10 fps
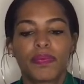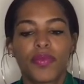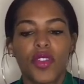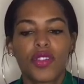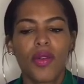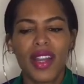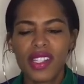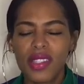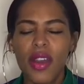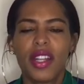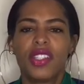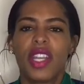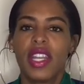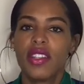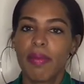so I just started
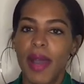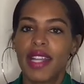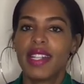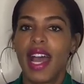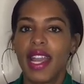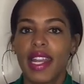changing my diet.